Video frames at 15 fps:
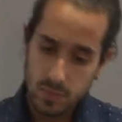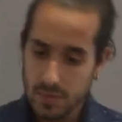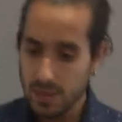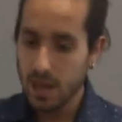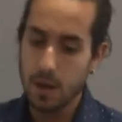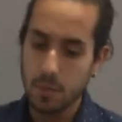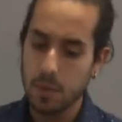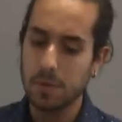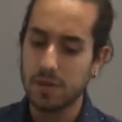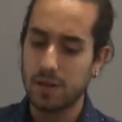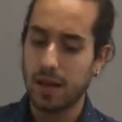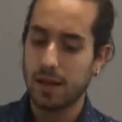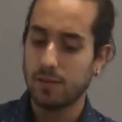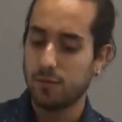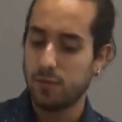I'm a bit
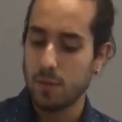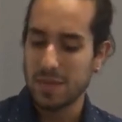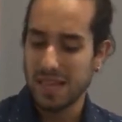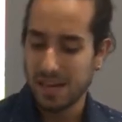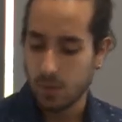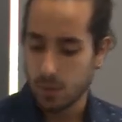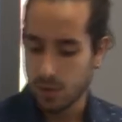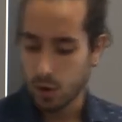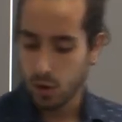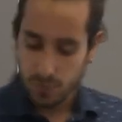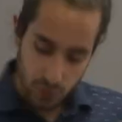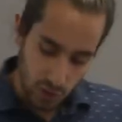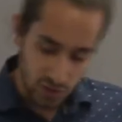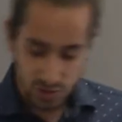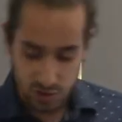like familiar with all of
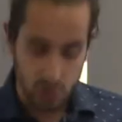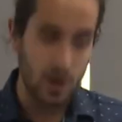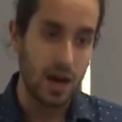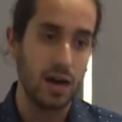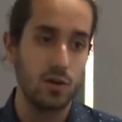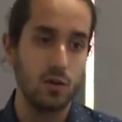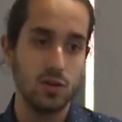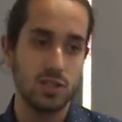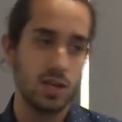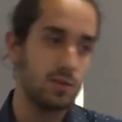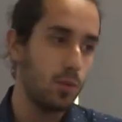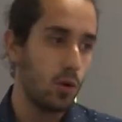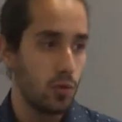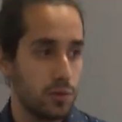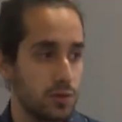the struggles that
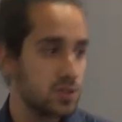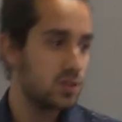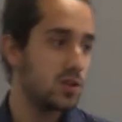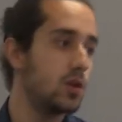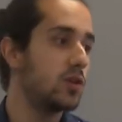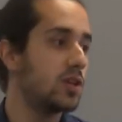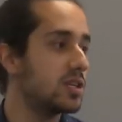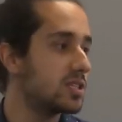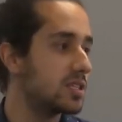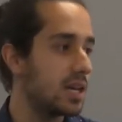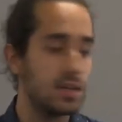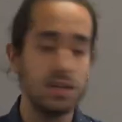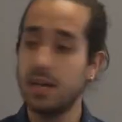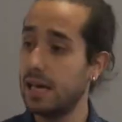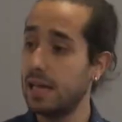both students
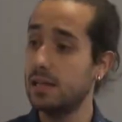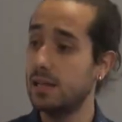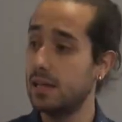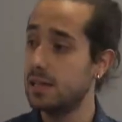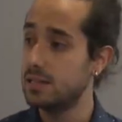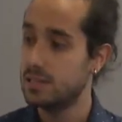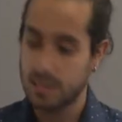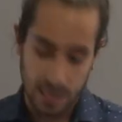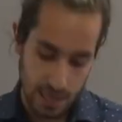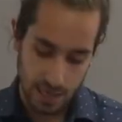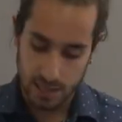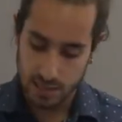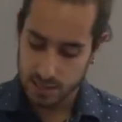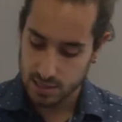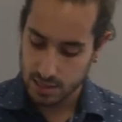and, and, and
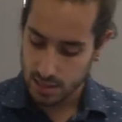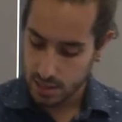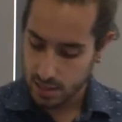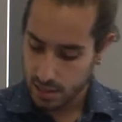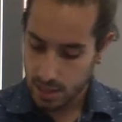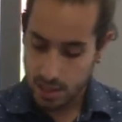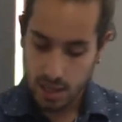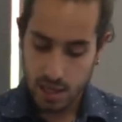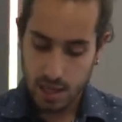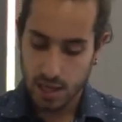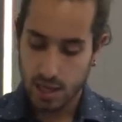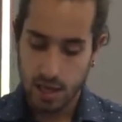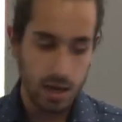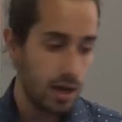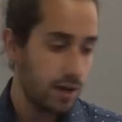TAs uh,
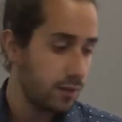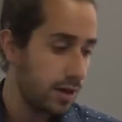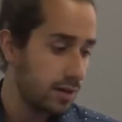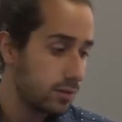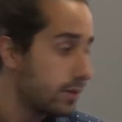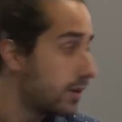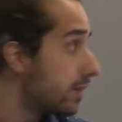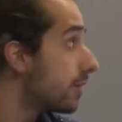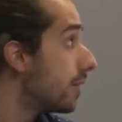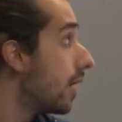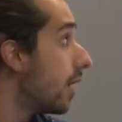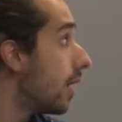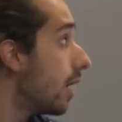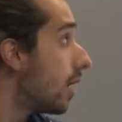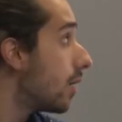eh, have had with
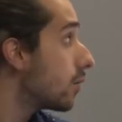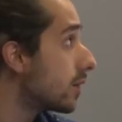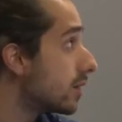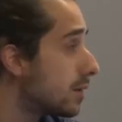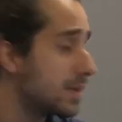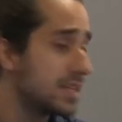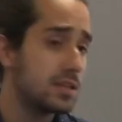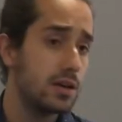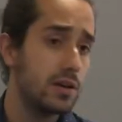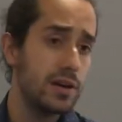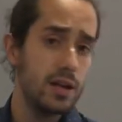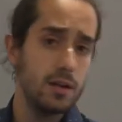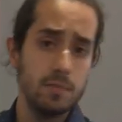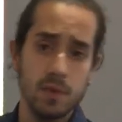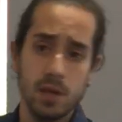the, with the
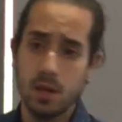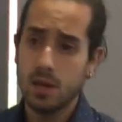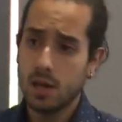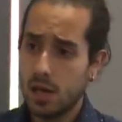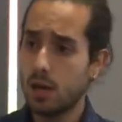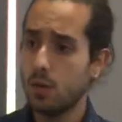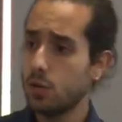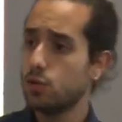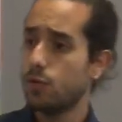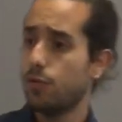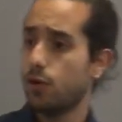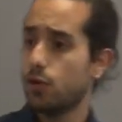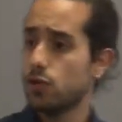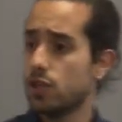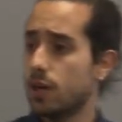material. And I want to
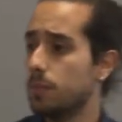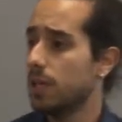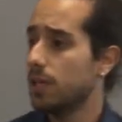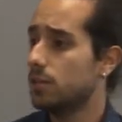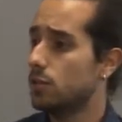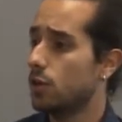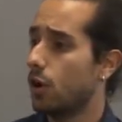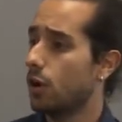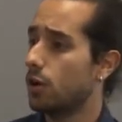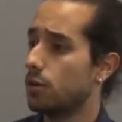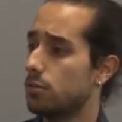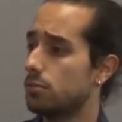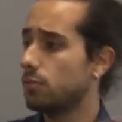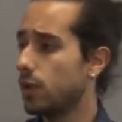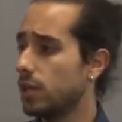focus a bit
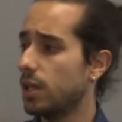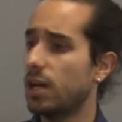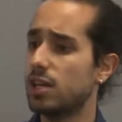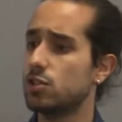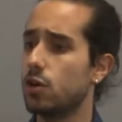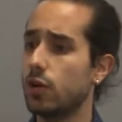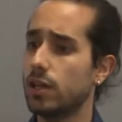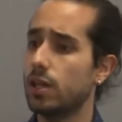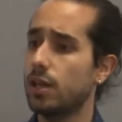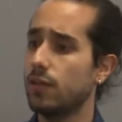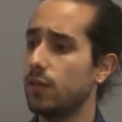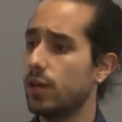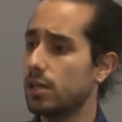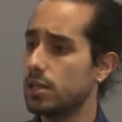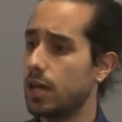on, Wendy has already
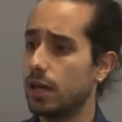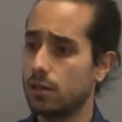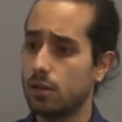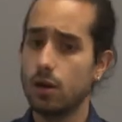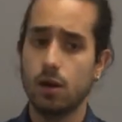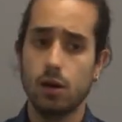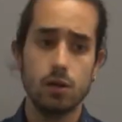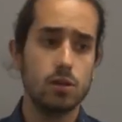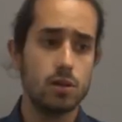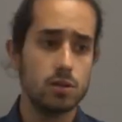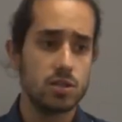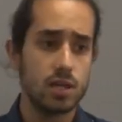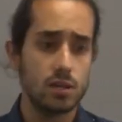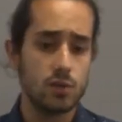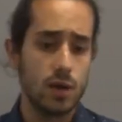given us like the, the
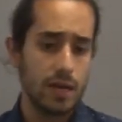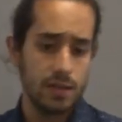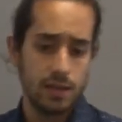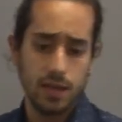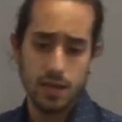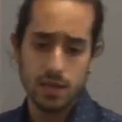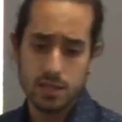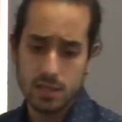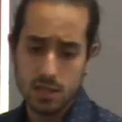central ideas,